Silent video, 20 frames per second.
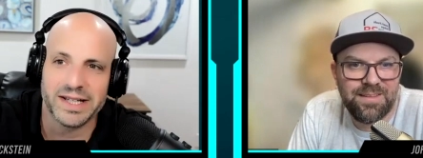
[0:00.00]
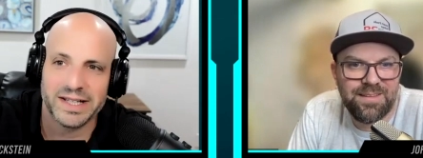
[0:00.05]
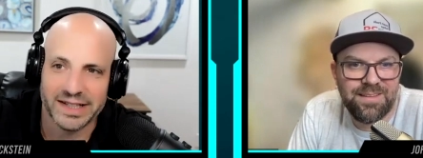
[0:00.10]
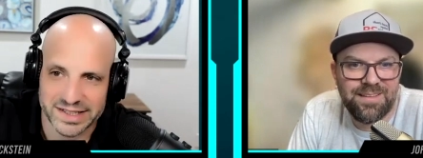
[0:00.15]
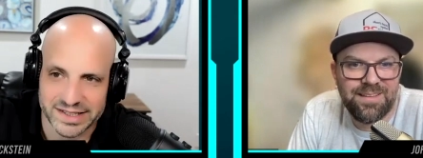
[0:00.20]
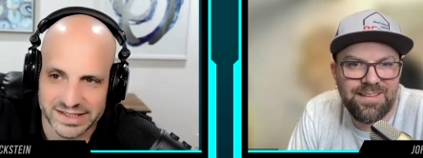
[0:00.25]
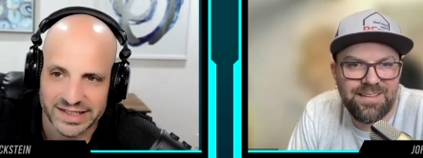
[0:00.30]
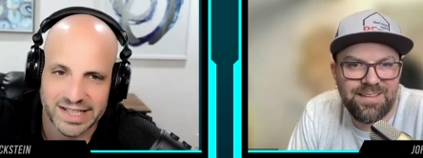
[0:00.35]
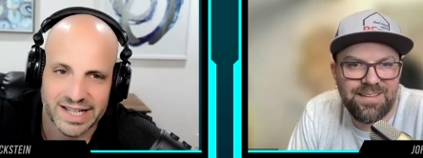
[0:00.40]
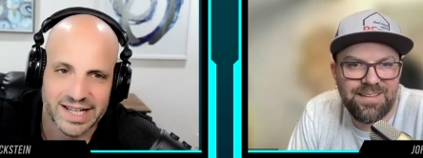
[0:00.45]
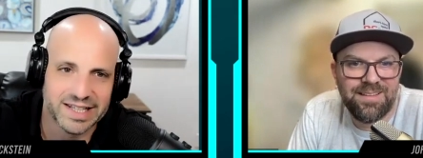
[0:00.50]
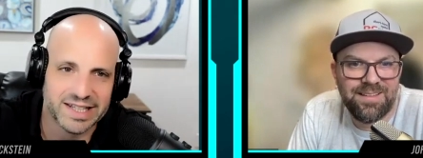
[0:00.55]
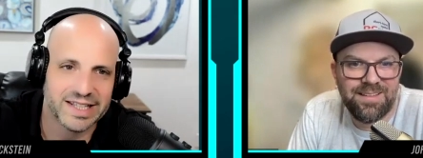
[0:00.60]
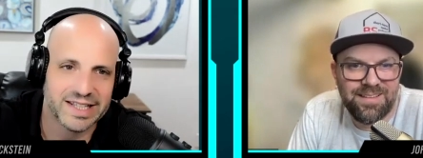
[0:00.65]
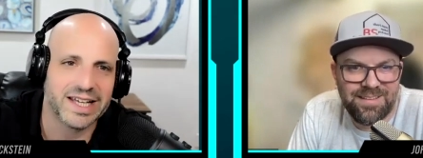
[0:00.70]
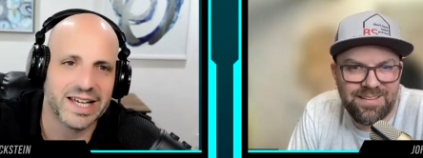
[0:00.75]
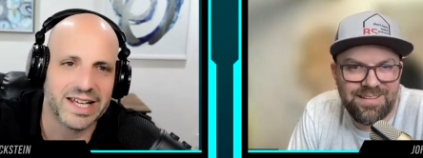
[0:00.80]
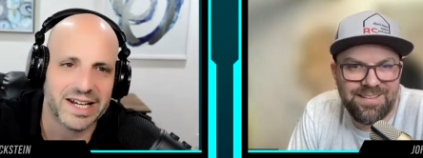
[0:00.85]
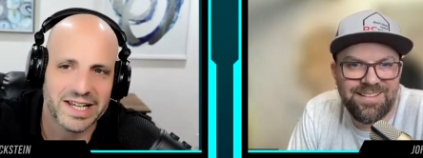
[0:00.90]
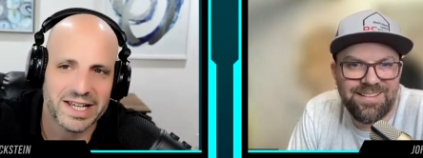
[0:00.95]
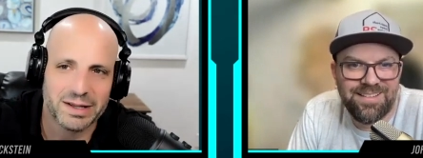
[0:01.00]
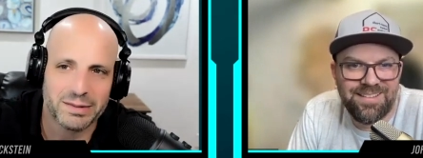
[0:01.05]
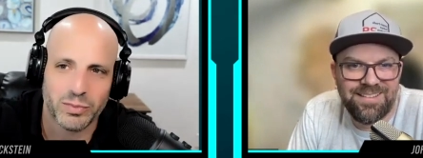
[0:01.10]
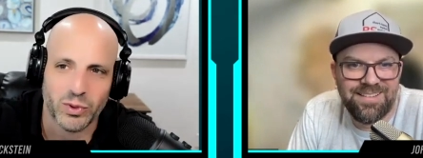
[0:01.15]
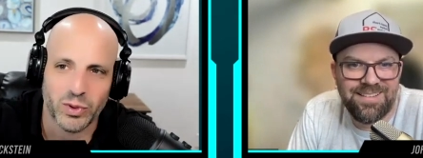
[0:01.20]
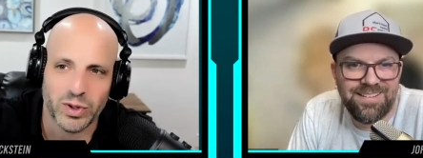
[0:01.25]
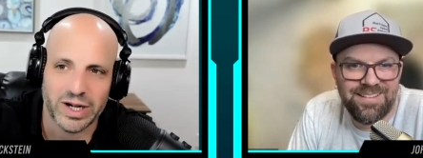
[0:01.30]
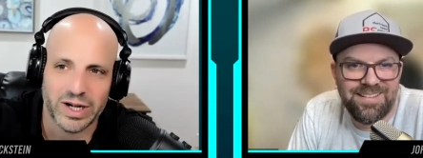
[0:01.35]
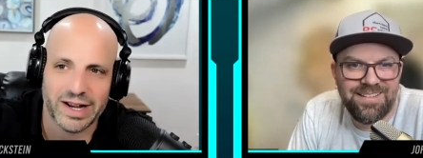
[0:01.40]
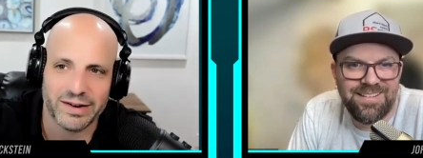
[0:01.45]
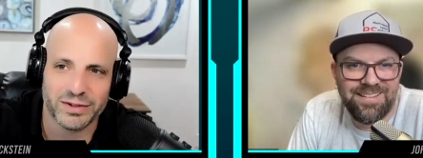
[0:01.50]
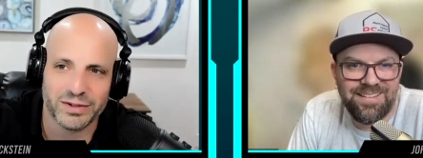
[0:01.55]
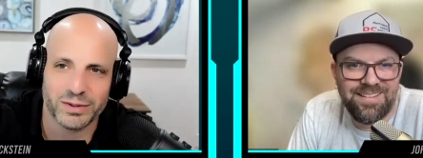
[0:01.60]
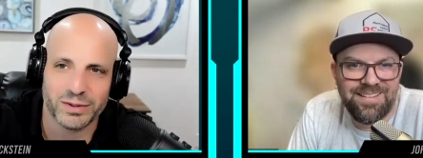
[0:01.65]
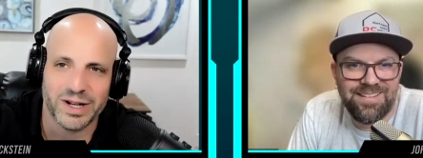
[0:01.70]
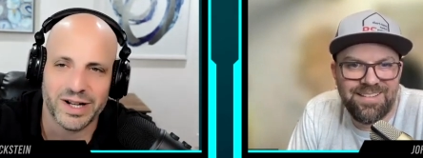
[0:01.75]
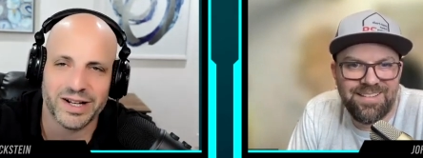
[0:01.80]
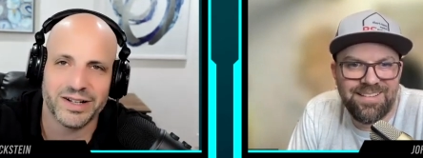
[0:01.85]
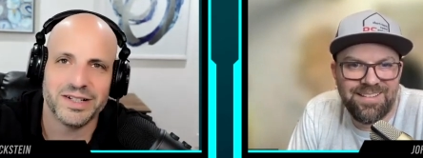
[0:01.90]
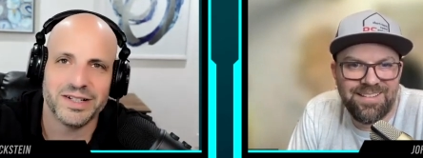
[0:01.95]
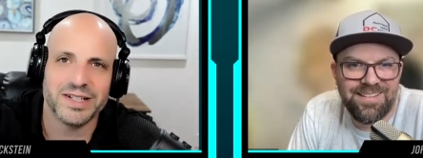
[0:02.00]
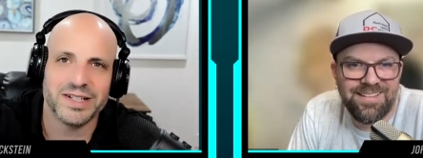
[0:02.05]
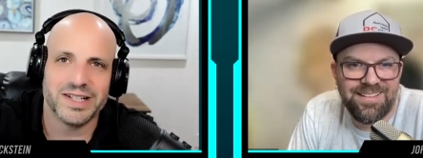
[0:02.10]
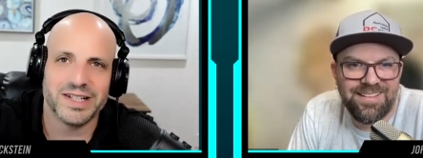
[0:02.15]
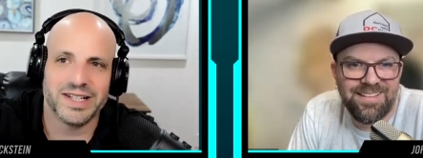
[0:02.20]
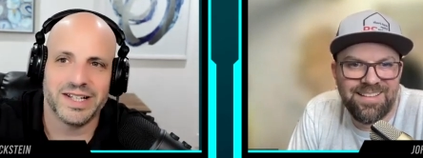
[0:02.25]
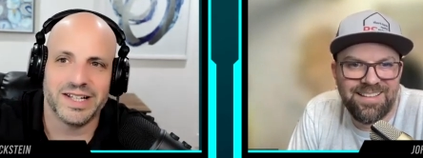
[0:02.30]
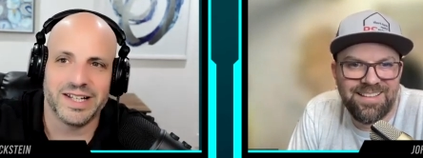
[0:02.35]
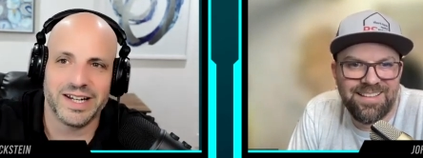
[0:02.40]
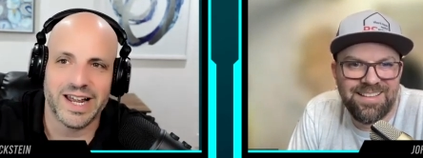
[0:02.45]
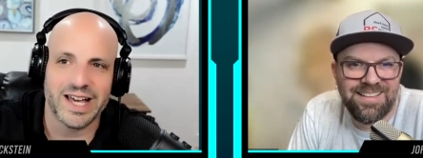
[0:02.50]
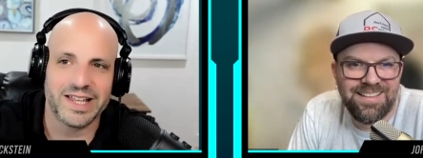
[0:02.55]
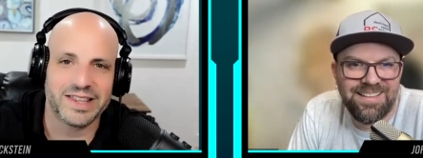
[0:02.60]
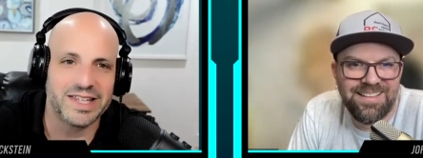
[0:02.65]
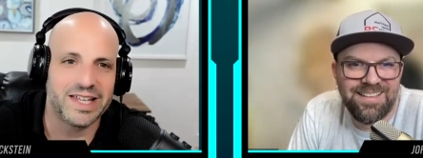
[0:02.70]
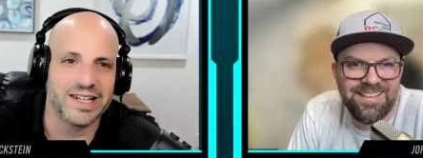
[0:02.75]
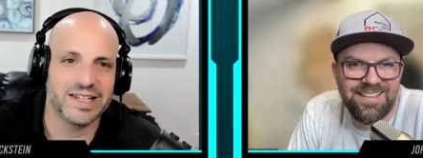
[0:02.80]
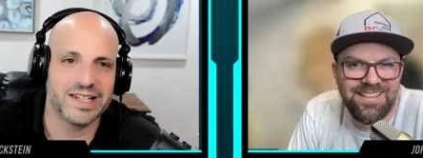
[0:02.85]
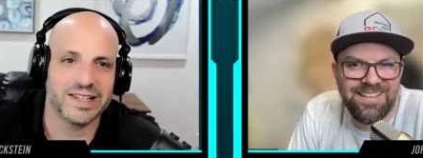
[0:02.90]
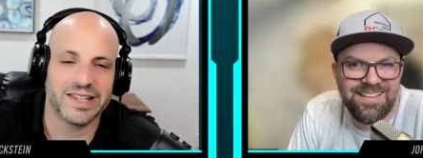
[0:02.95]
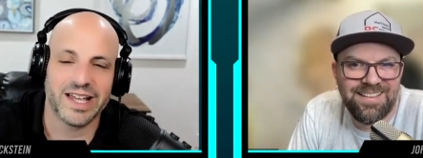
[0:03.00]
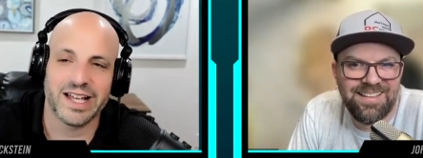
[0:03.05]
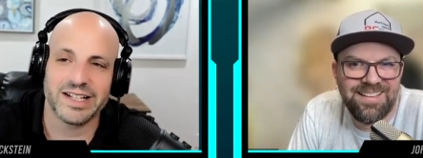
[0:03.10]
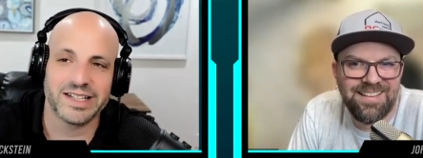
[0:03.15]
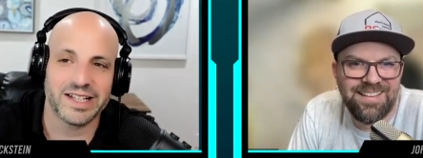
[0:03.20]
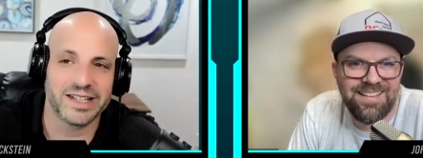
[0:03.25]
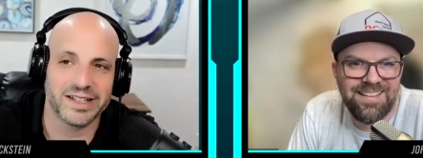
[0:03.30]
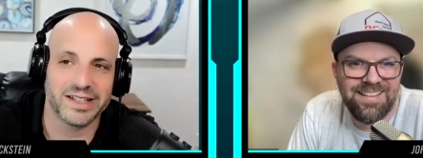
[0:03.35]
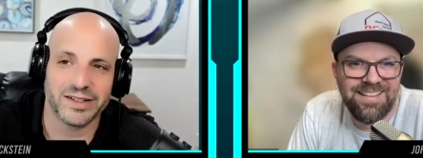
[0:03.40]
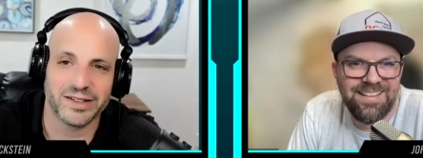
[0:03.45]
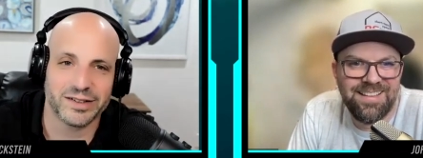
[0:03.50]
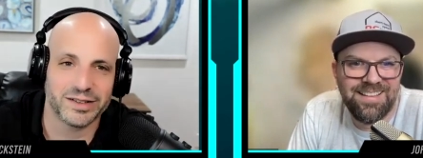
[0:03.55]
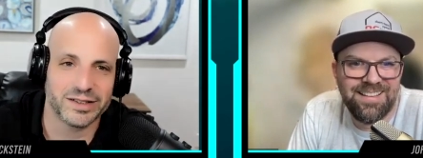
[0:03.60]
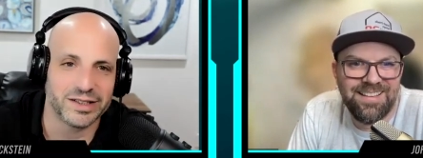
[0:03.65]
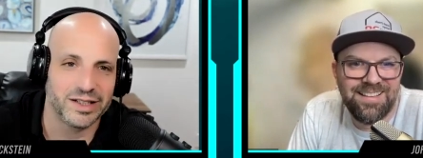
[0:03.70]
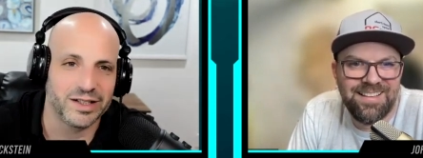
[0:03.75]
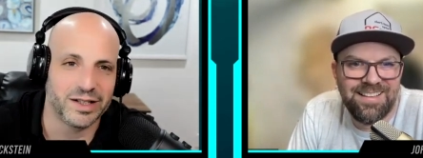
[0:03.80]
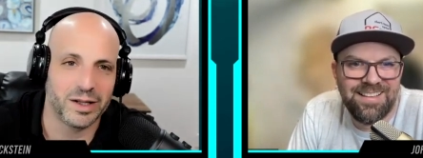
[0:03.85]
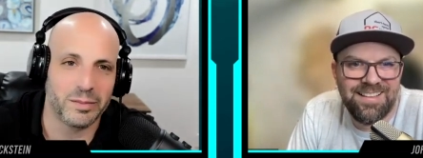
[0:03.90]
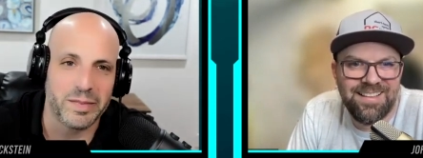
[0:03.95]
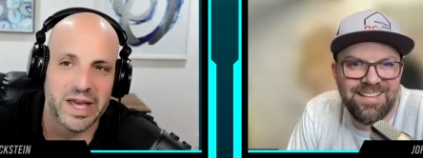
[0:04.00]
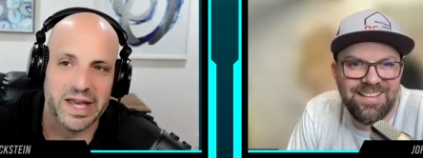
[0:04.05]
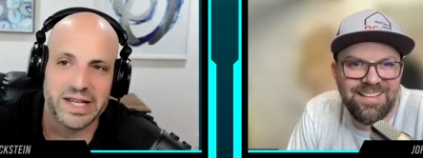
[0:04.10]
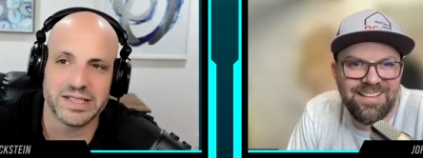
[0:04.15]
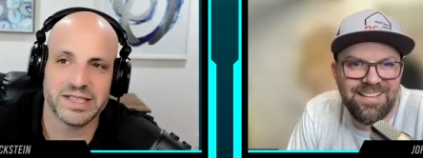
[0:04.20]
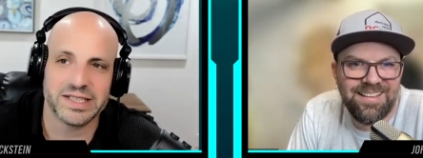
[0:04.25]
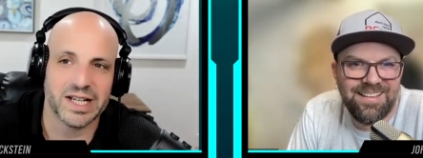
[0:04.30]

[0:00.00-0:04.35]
Speaker 1: this and that. And they kind of get boring after a while. And not that not that they're amazing